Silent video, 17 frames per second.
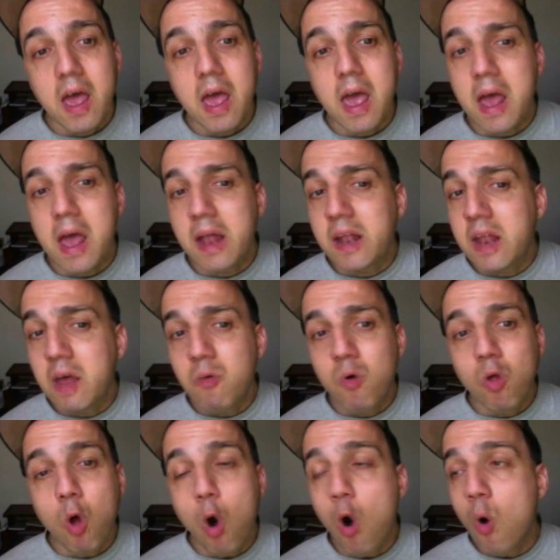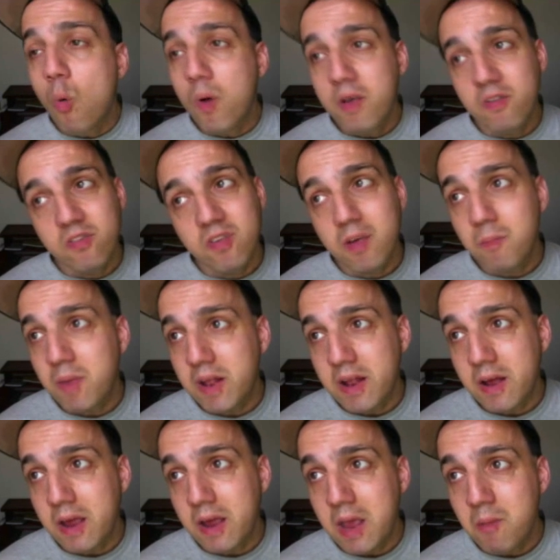And they will always send me
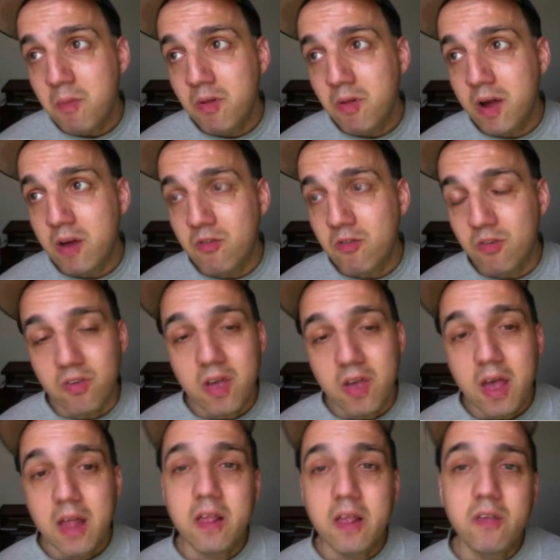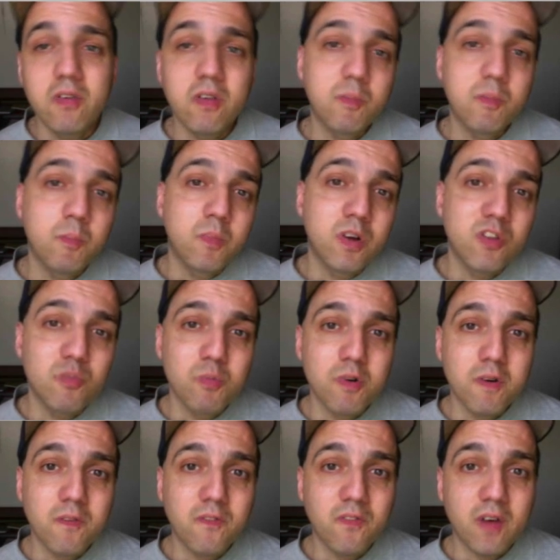their email address. This is much more
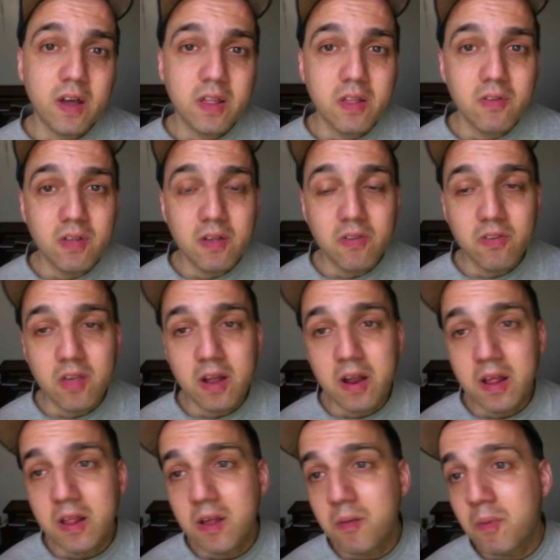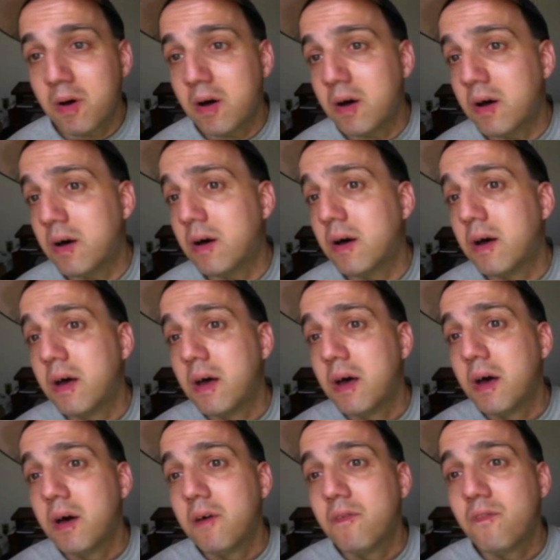effective than sending them a
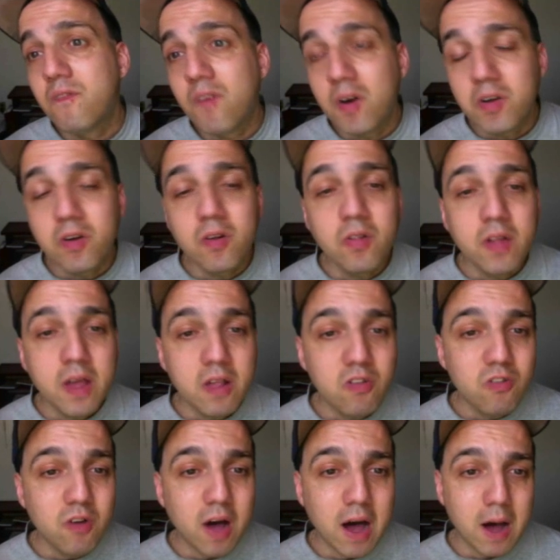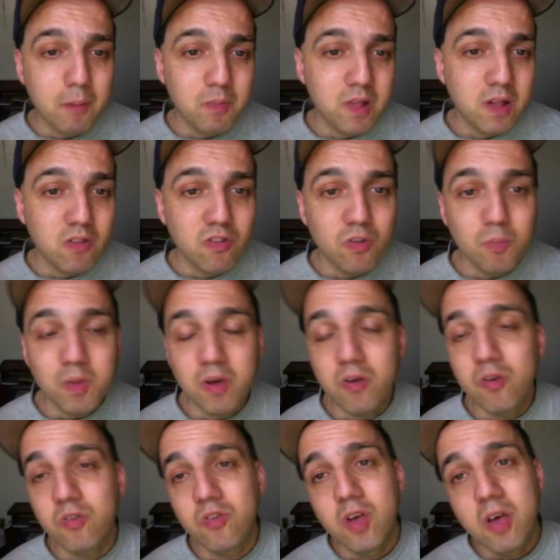funnel link to opt into,
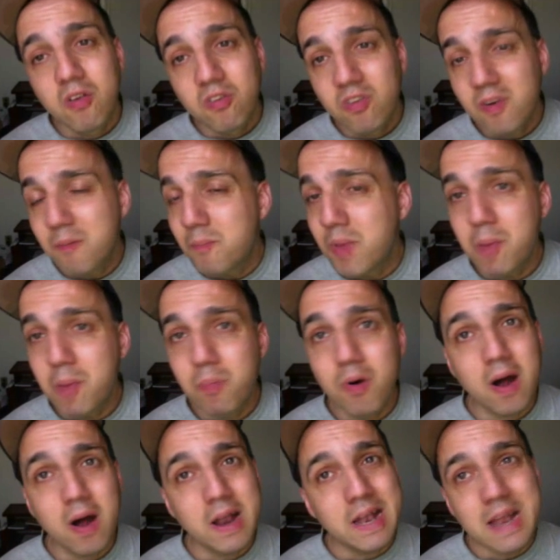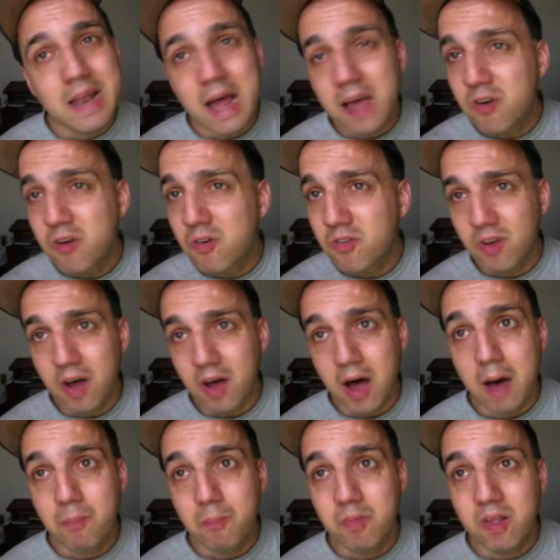because some people are not going to
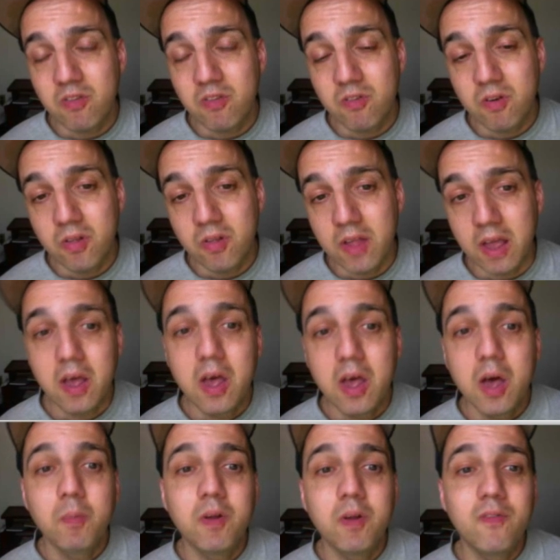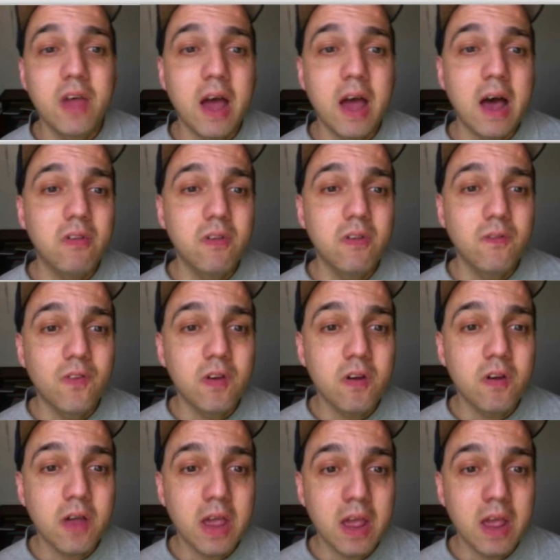opt into your link. But if you ask them for
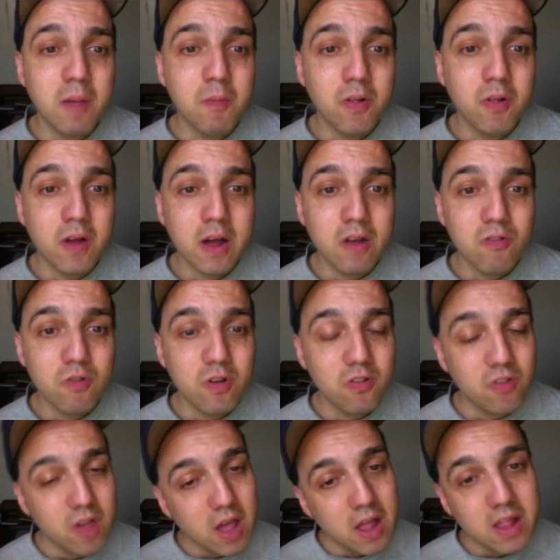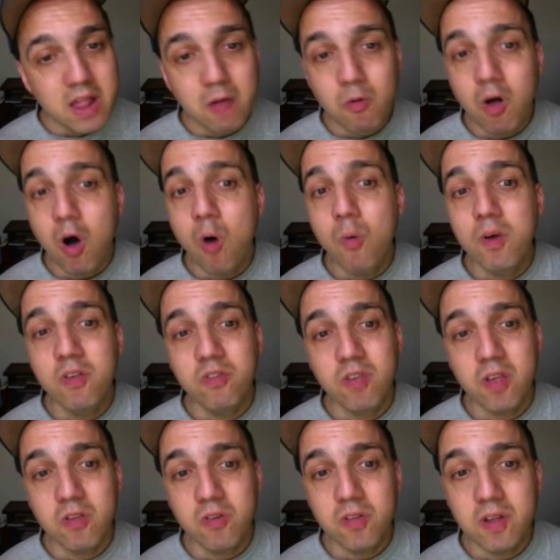your email address, they will always
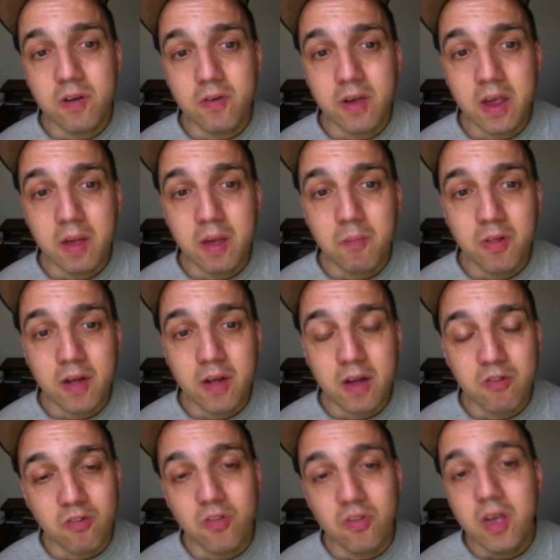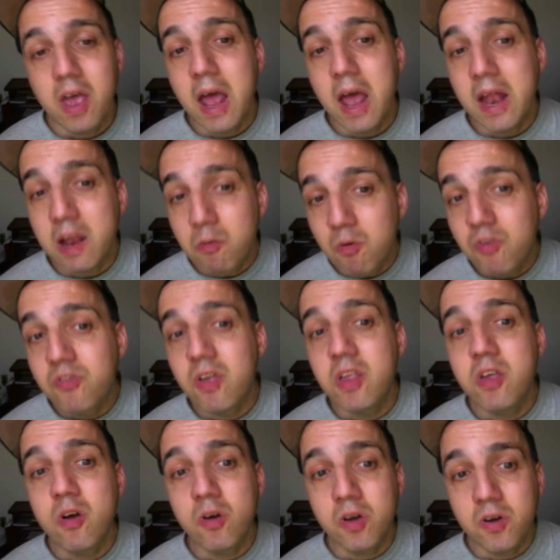send you their email address, and they will send
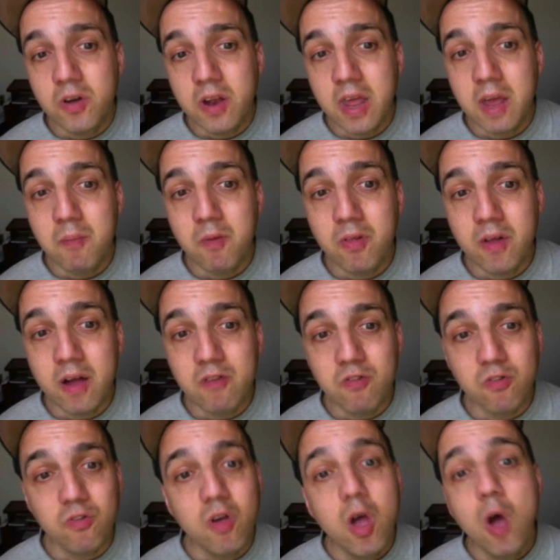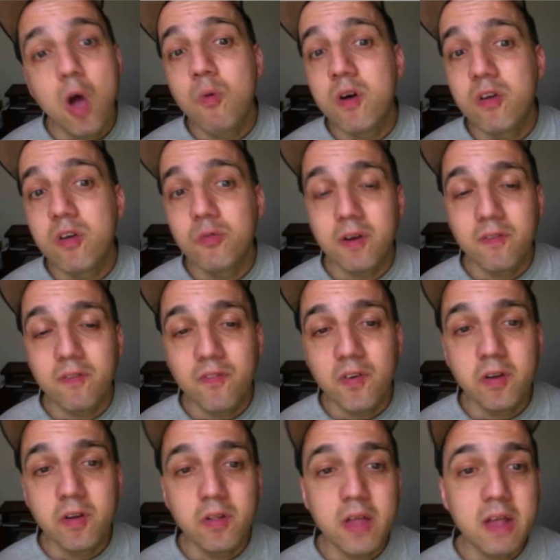you a good email address. Whereas with a
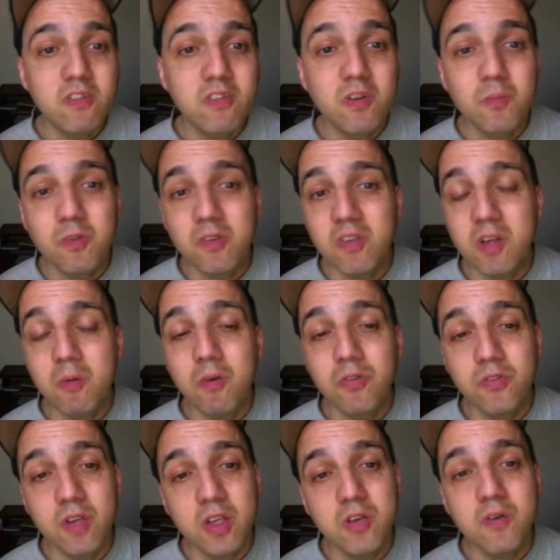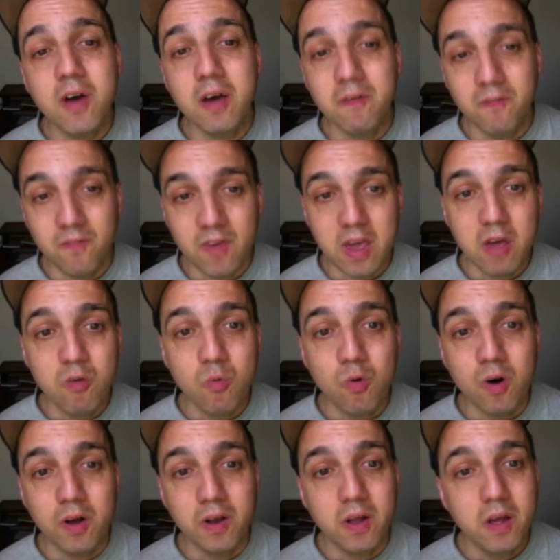funnel link, sometimes they will send you a fake
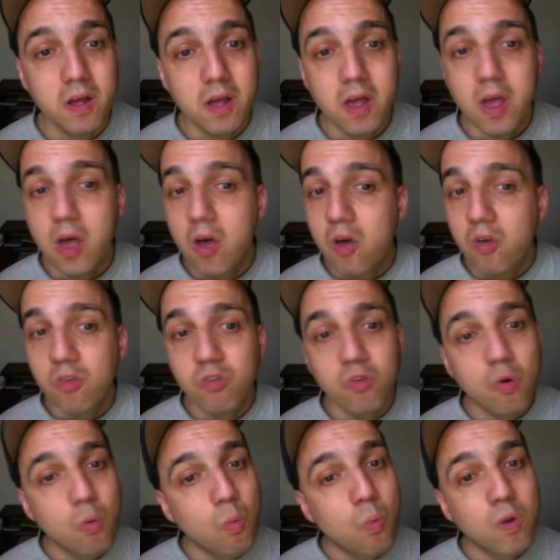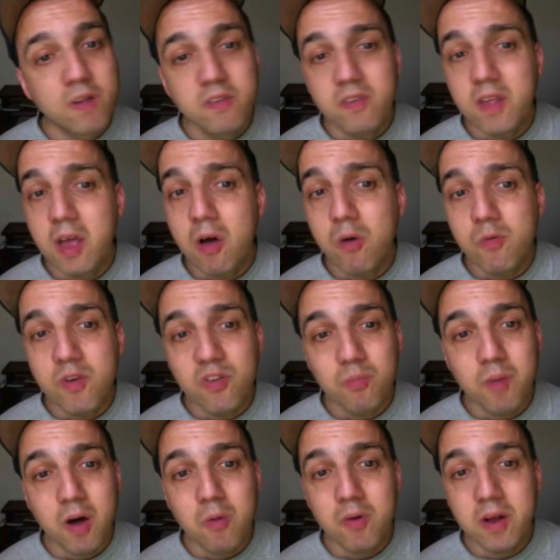one. So once they all
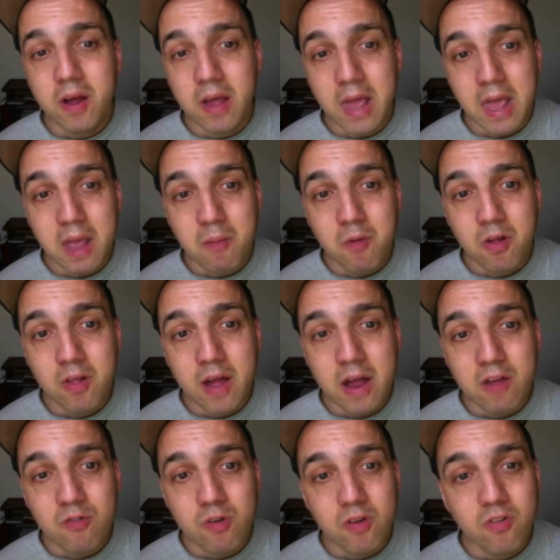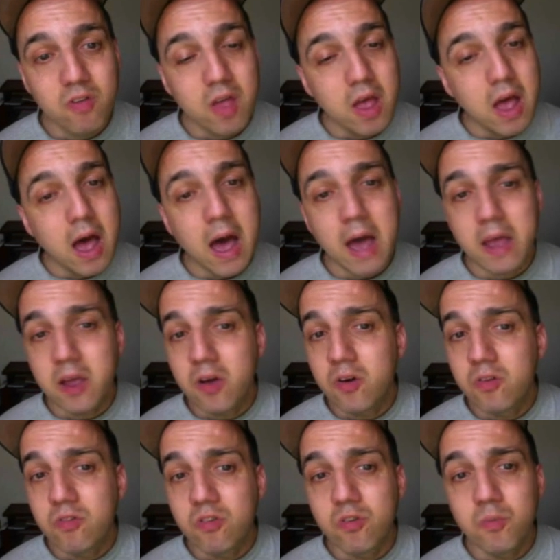respond with their email address, I go
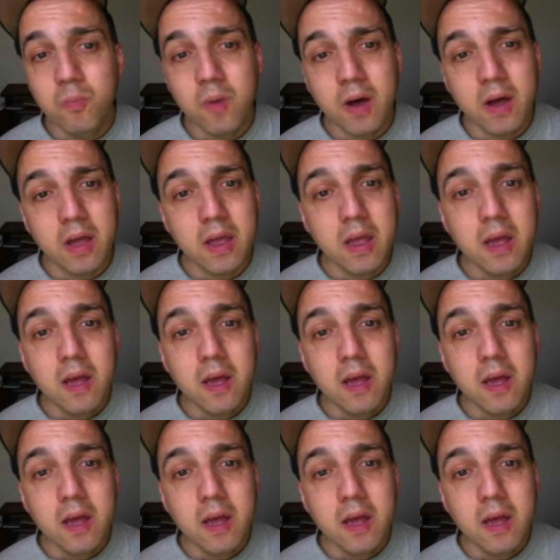to my